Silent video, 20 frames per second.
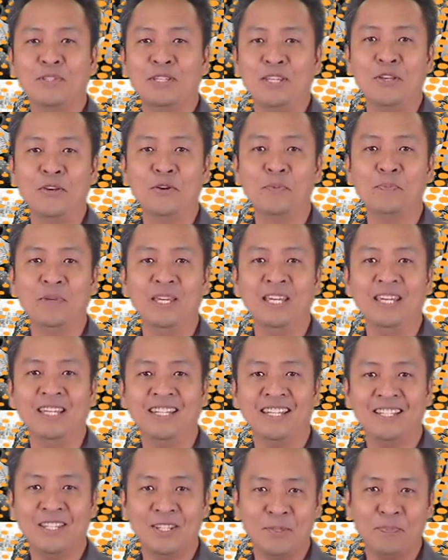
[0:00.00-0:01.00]

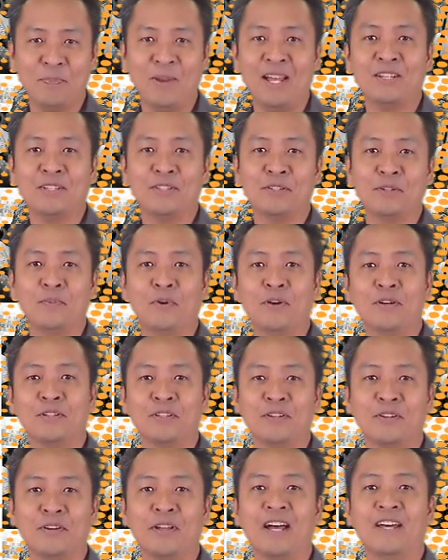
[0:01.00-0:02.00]
COP. This is Pastor Bong
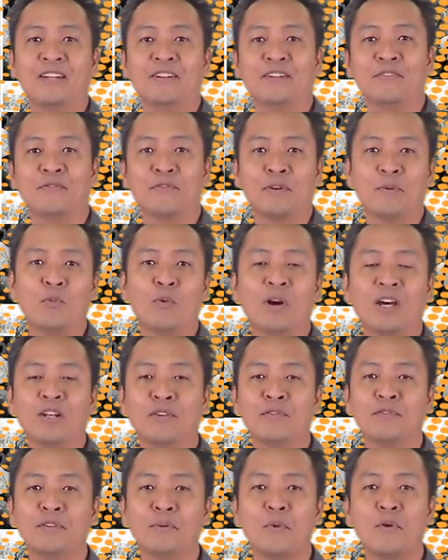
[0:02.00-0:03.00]
Soriano from
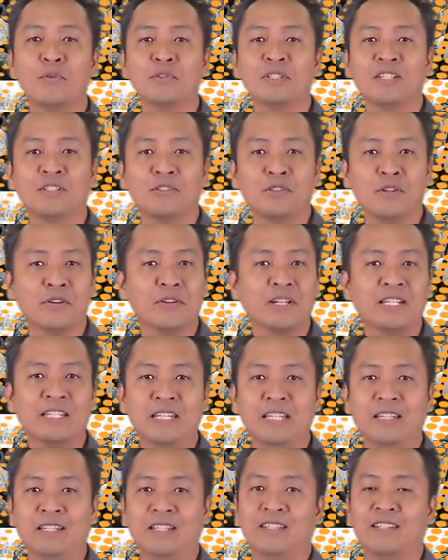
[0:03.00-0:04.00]
one of the most historic
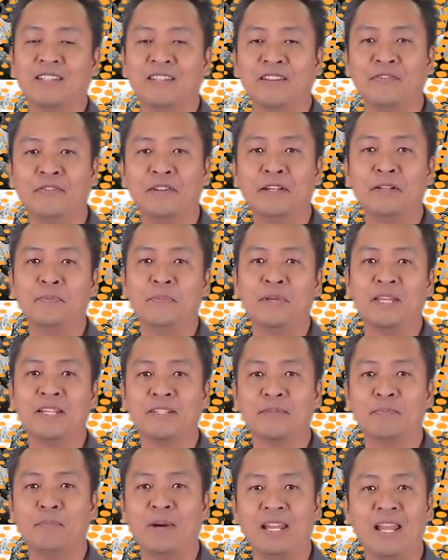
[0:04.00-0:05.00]
cities in the
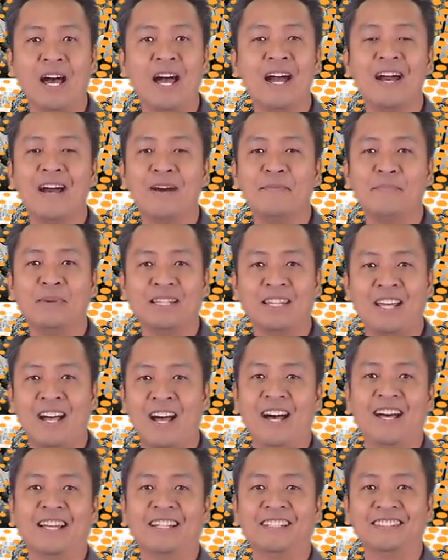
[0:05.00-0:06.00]
Philippines, Balanga,
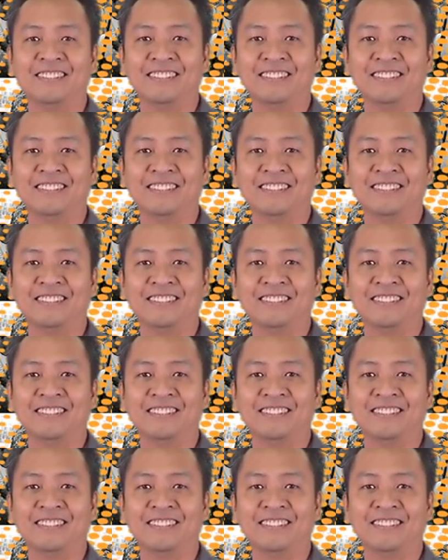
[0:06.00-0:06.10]
Bataan.